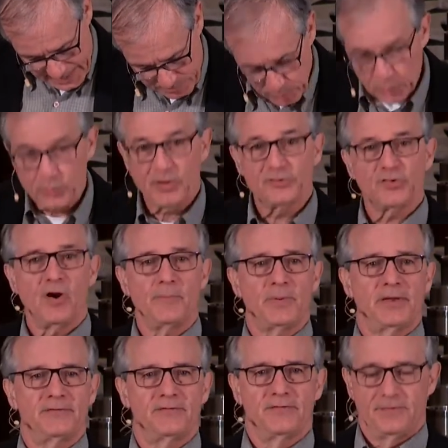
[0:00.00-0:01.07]
and he blew the
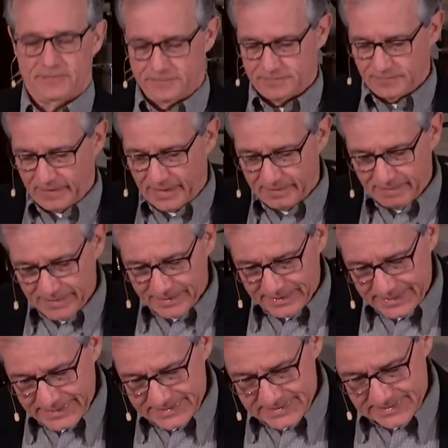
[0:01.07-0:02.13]
trumpet. And
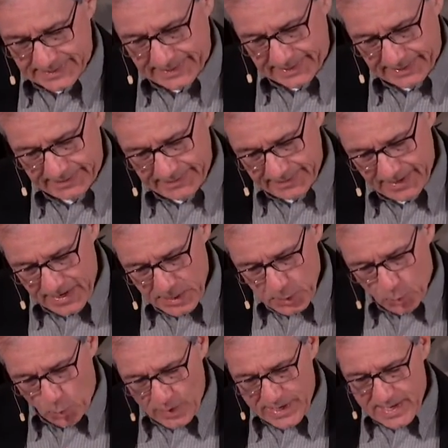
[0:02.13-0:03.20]
then he said,
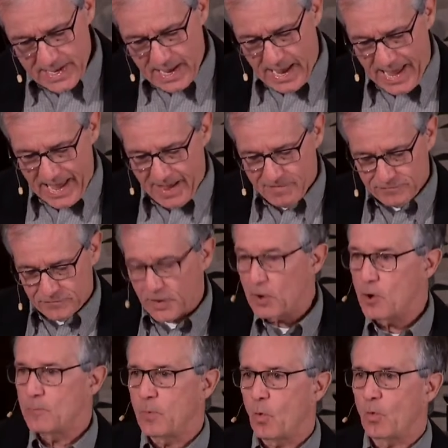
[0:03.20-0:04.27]
we have
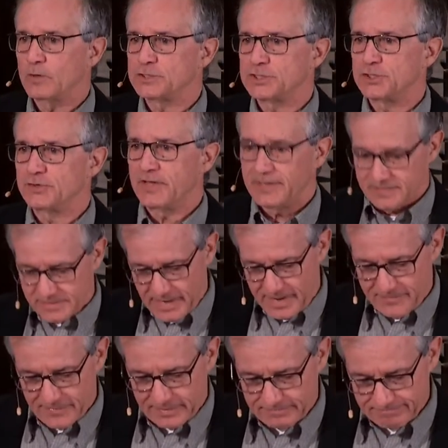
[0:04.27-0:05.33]
no portion in
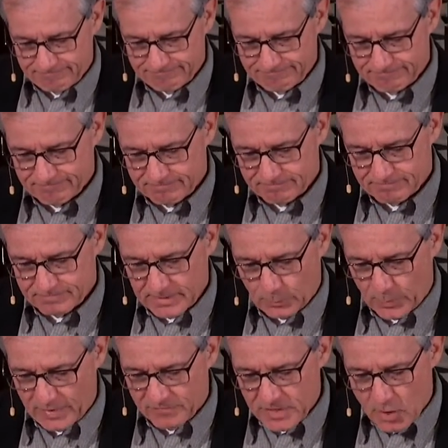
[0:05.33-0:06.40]
David,
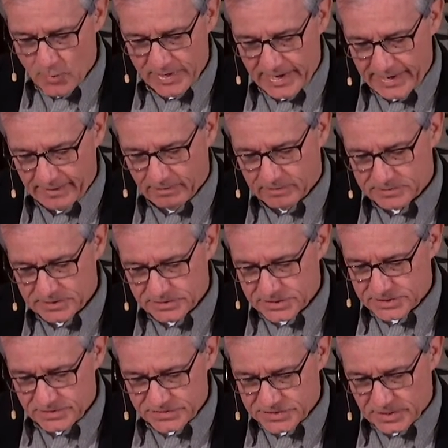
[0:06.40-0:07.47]
and we have no
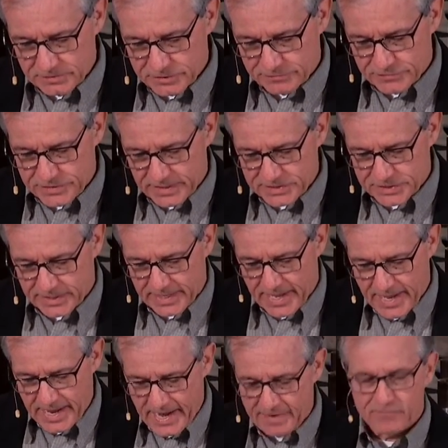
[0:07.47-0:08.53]
inheritance in the sons of
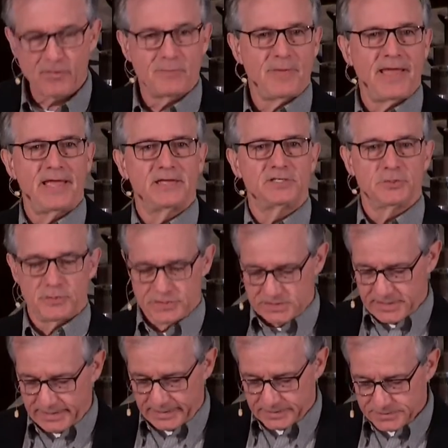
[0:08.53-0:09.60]
Jesse. Every man to
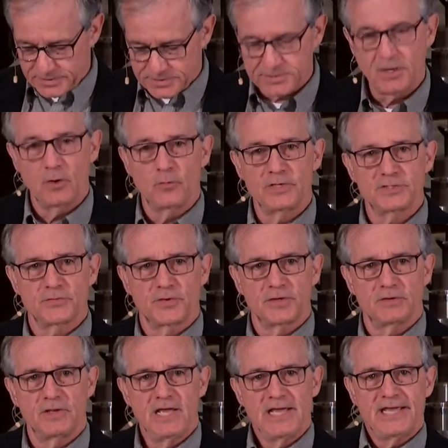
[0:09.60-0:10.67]
his tents, O
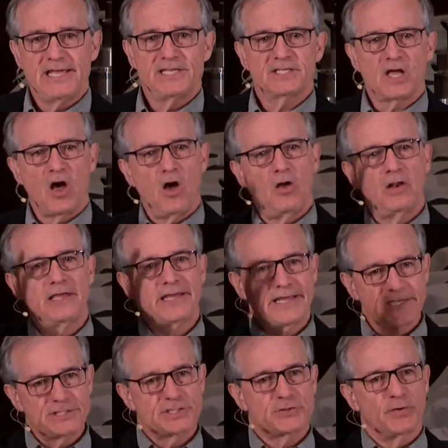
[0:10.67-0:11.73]
Israel. He's
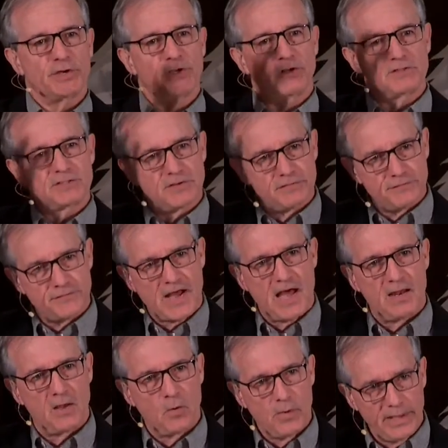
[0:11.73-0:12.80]
calling Israel to
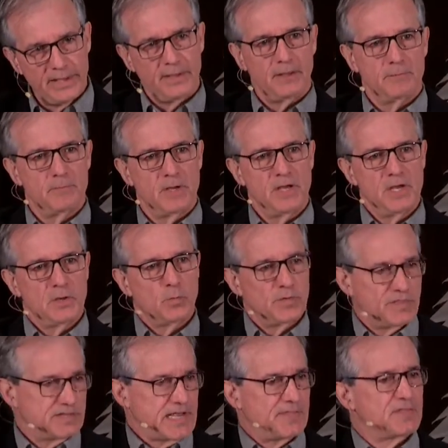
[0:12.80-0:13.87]
follow him
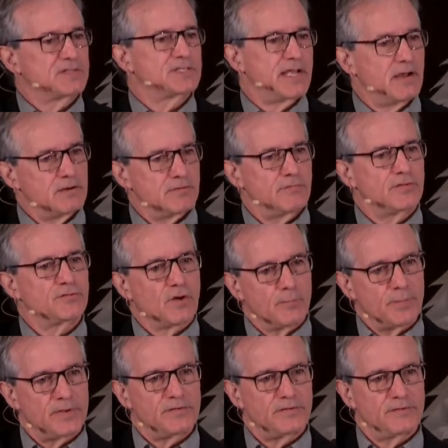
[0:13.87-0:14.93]
at the sound of the
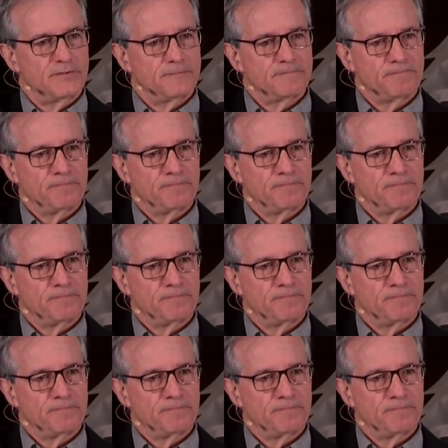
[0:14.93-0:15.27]
trumpet.